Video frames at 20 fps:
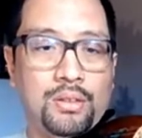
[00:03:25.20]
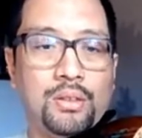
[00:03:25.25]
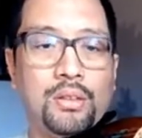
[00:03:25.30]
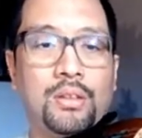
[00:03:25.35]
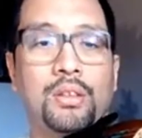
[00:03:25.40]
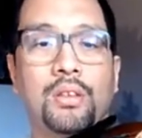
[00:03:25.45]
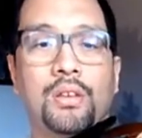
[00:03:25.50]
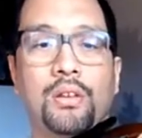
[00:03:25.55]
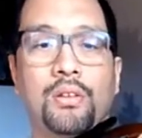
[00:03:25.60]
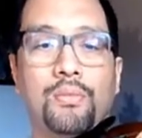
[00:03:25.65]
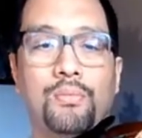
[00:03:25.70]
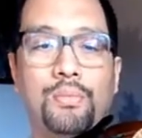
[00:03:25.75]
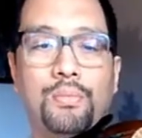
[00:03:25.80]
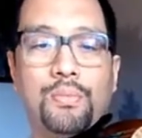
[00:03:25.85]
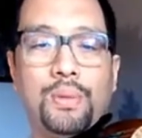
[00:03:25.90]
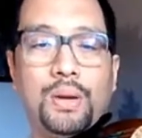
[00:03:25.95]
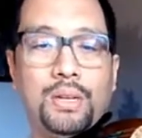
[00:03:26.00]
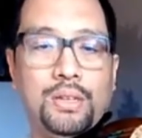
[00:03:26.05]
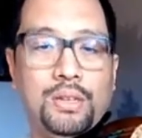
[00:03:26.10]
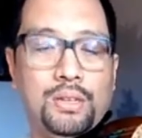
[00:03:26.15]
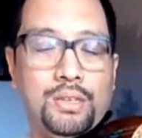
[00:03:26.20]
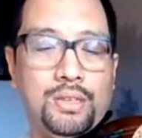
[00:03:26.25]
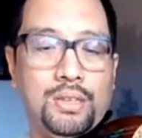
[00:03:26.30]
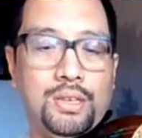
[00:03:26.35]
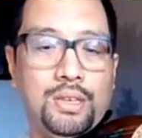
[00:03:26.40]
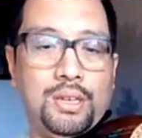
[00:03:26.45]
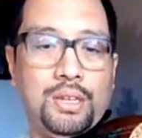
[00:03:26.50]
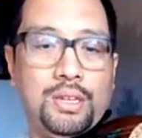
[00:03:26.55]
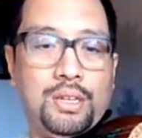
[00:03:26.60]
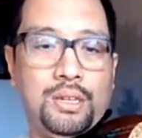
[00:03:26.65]
Your button is
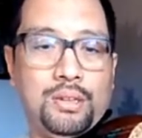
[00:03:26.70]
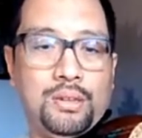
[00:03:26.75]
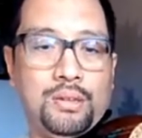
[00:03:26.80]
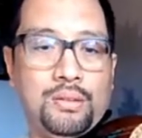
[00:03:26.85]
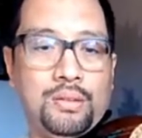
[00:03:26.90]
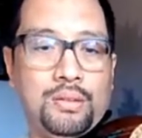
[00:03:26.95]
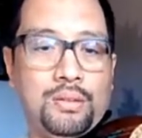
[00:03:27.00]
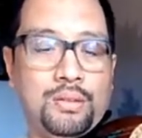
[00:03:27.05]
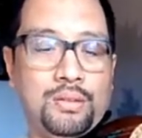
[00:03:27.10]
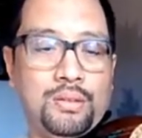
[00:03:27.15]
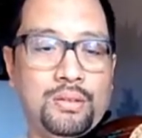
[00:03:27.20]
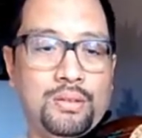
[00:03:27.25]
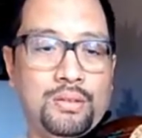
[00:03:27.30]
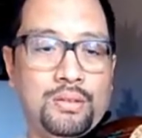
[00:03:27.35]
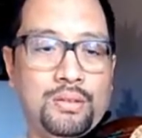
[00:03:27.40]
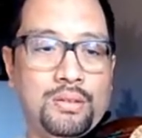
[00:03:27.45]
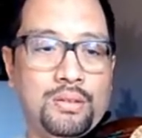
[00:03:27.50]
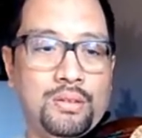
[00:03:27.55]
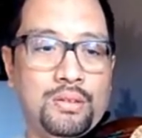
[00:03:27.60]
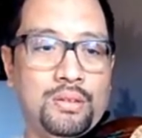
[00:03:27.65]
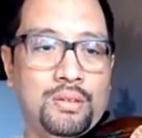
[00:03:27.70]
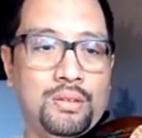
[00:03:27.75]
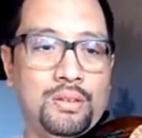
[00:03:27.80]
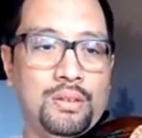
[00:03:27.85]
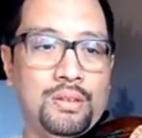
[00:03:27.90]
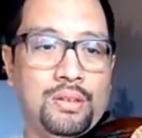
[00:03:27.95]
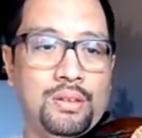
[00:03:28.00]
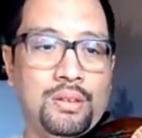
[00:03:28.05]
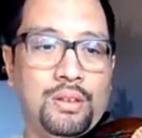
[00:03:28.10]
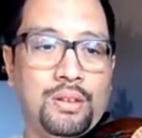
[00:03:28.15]
hidden.
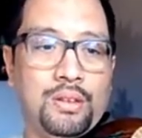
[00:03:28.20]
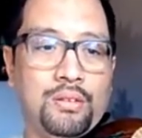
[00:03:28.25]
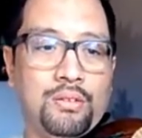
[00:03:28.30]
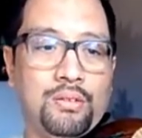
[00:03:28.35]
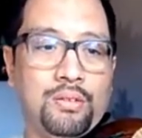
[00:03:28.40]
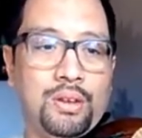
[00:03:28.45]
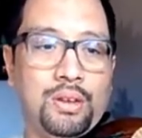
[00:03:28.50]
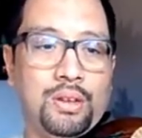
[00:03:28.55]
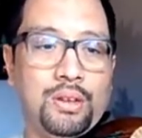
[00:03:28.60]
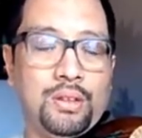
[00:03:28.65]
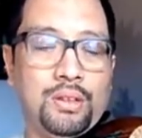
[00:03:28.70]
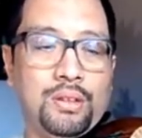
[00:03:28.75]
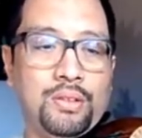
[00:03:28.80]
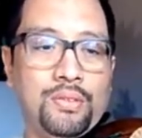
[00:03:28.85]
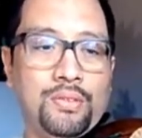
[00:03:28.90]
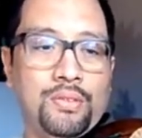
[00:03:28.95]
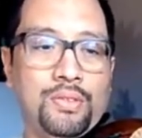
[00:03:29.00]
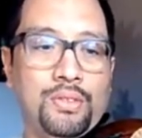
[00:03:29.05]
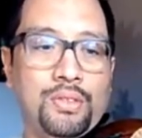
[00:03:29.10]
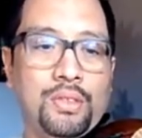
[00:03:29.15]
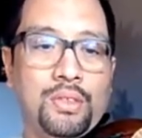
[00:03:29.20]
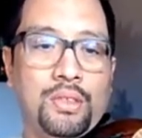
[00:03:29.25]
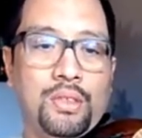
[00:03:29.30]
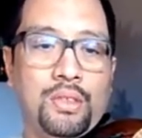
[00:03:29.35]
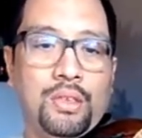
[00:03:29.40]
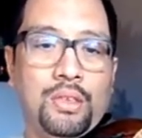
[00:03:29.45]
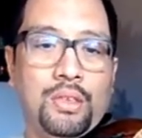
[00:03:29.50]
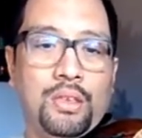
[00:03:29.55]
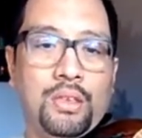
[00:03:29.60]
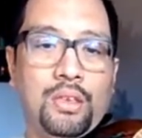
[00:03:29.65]
Alright.
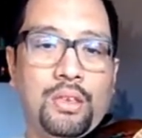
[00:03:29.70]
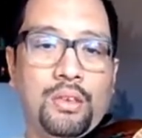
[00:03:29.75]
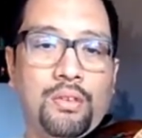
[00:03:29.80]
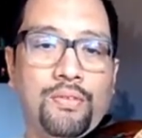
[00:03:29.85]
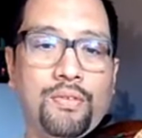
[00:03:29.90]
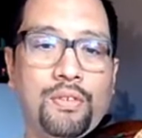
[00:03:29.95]
If